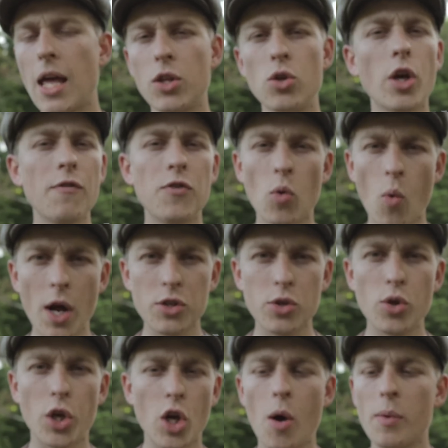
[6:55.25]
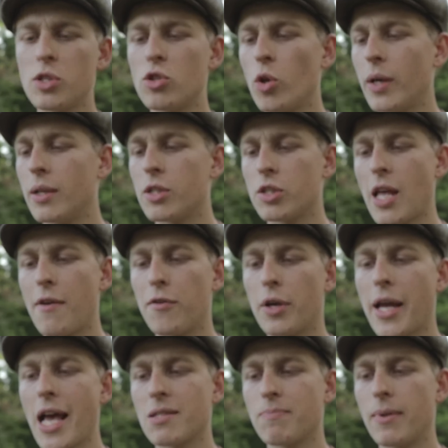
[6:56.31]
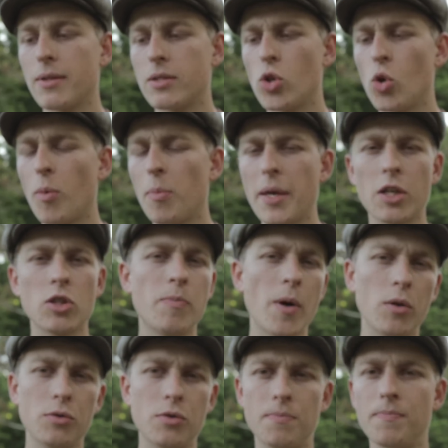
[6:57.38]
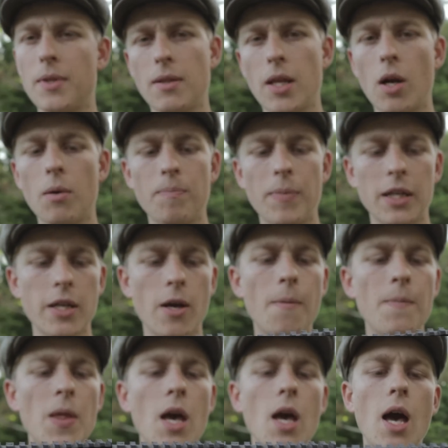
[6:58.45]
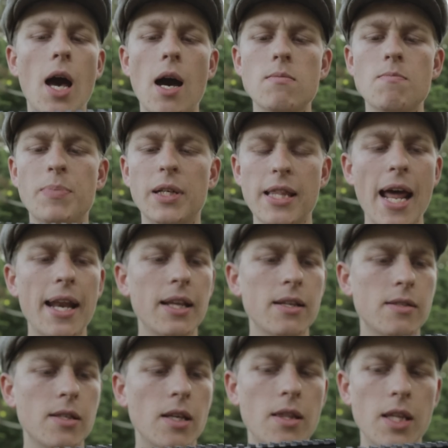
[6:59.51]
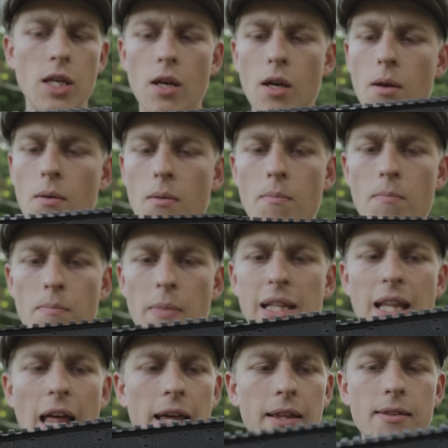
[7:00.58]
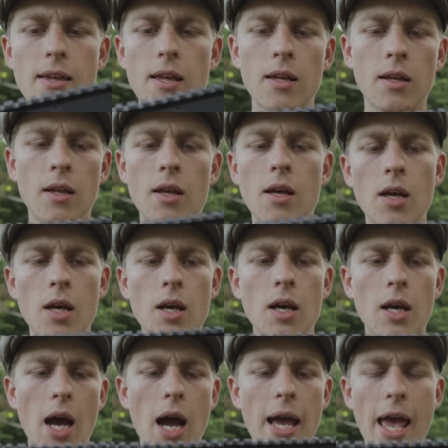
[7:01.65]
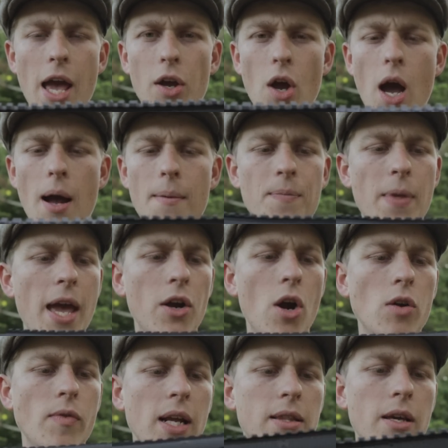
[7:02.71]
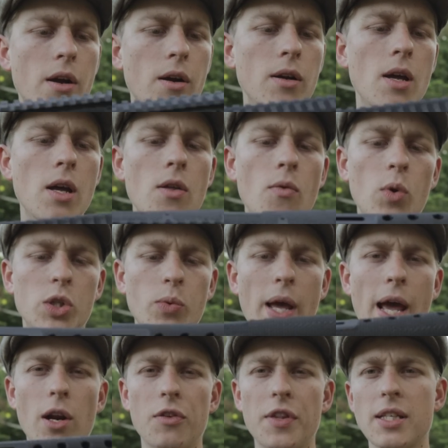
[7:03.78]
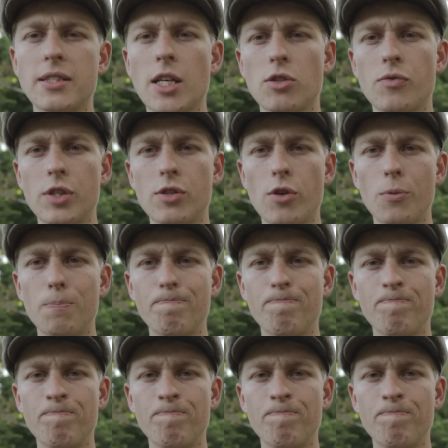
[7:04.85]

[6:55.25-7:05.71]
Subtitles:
If you want to, you can always do it. Just have your gas tube will be exposed, big deal. But that is the mid-length handguard right there, which we added all the accessories to.